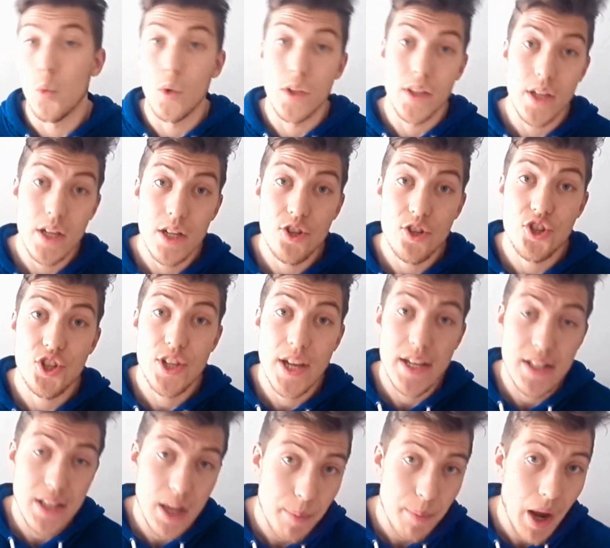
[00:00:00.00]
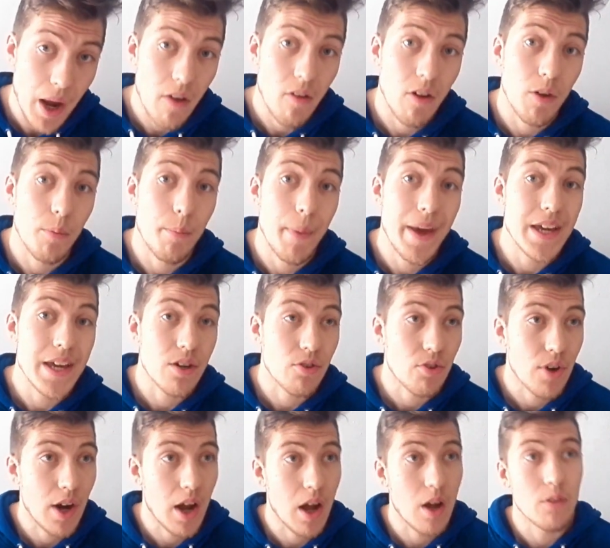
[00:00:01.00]
With each setup I will make
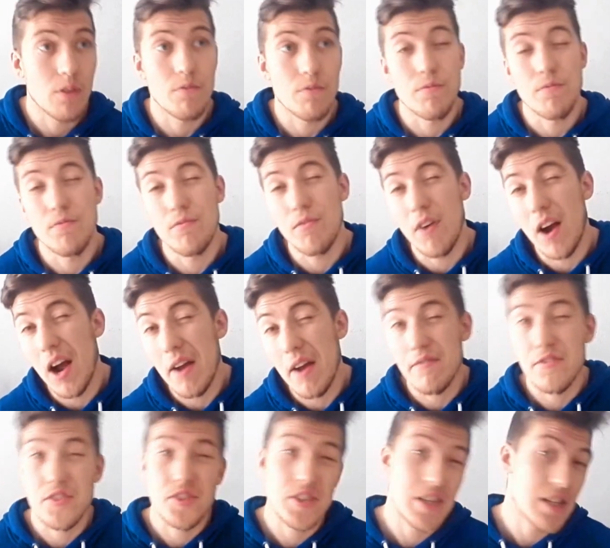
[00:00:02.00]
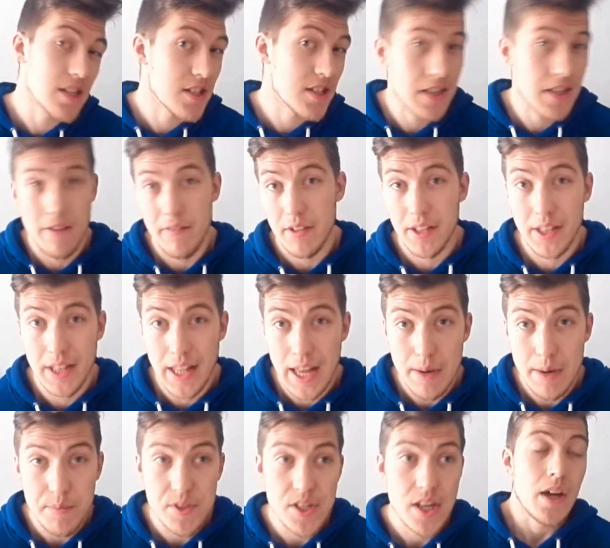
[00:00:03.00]
around 5, 6, 7
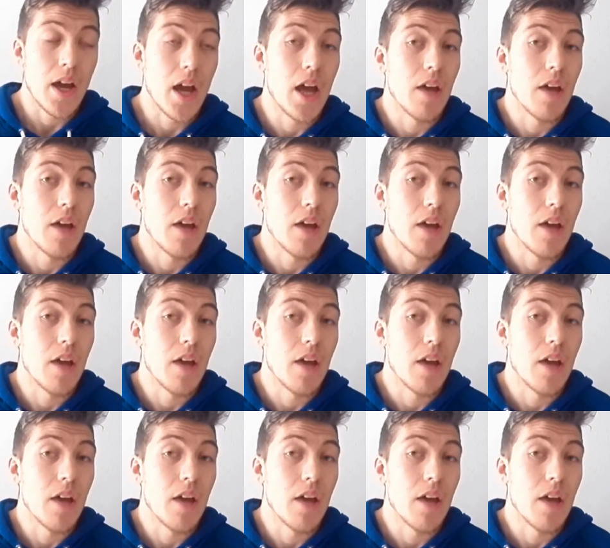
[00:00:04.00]
laps,